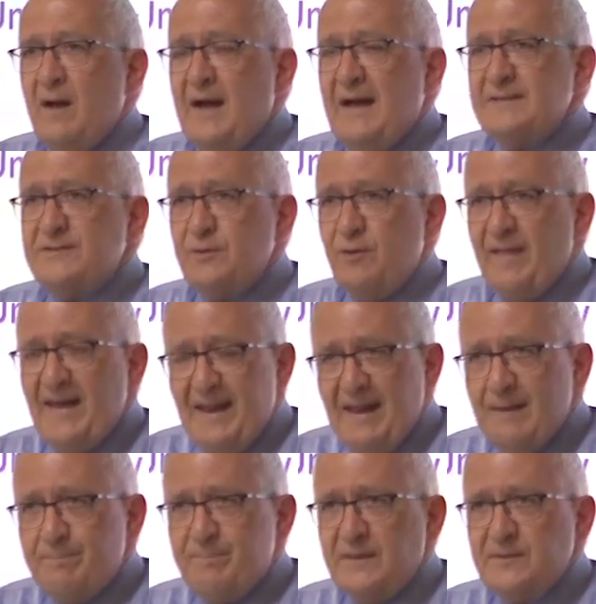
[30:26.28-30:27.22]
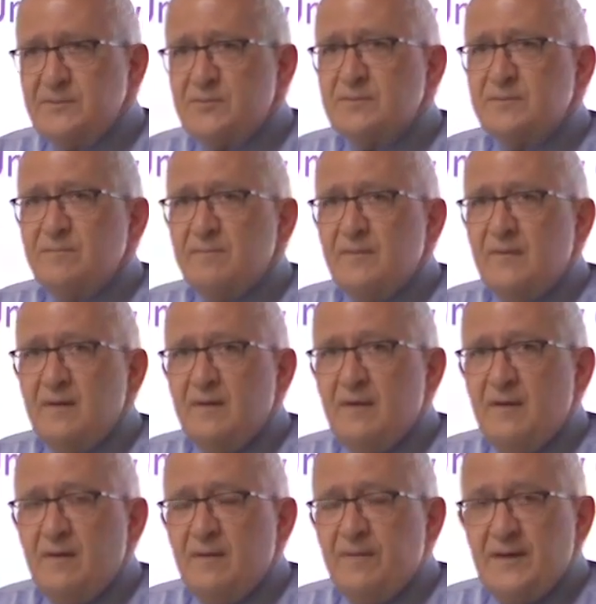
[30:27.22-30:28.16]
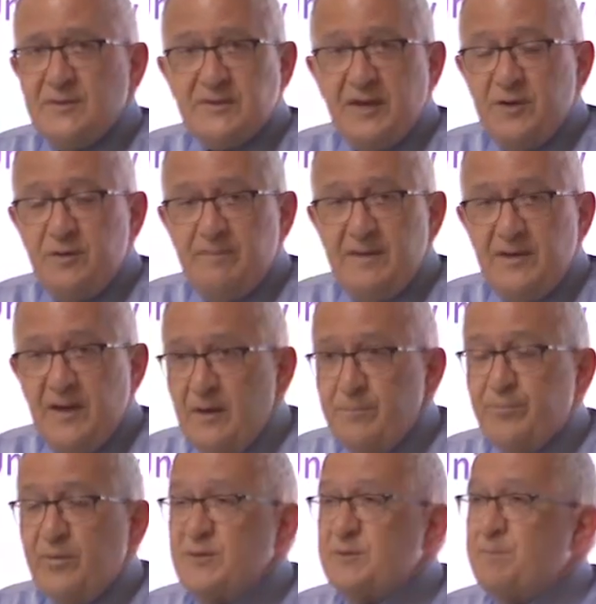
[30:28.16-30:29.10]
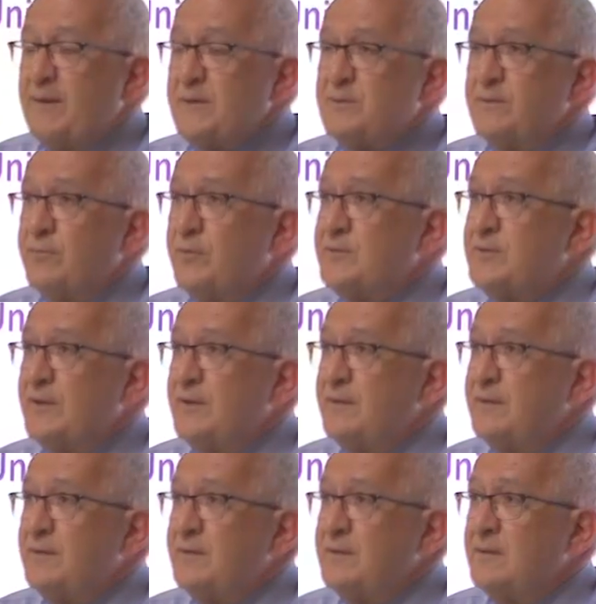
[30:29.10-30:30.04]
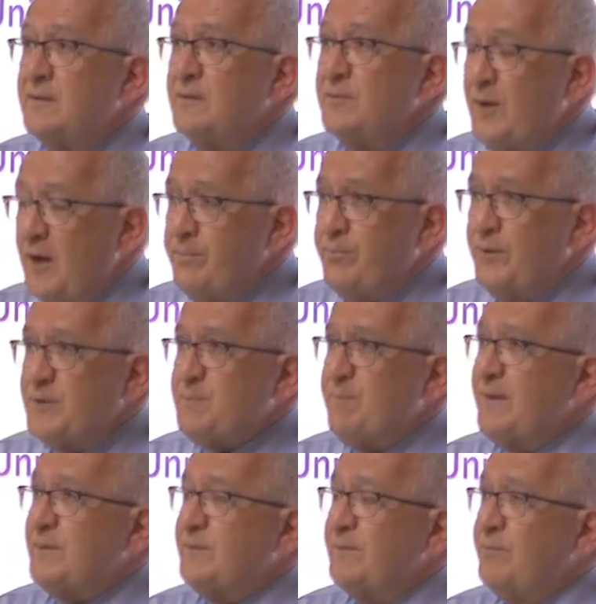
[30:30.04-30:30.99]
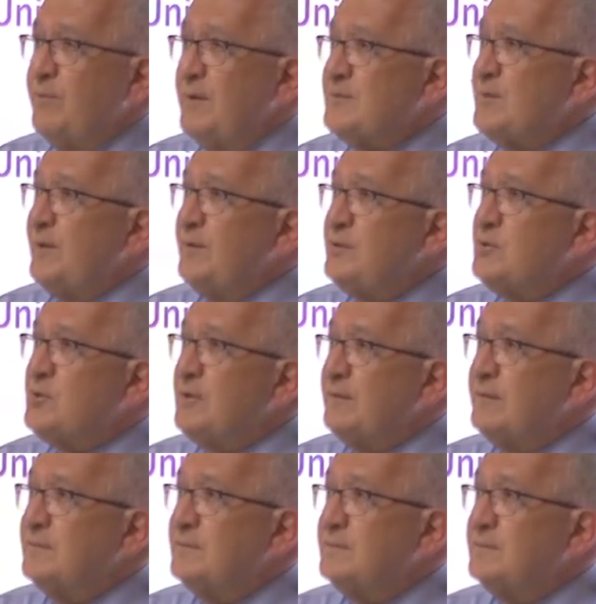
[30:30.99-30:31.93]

Until that happens, there's going to be no prospect of return, no prospect of resolution.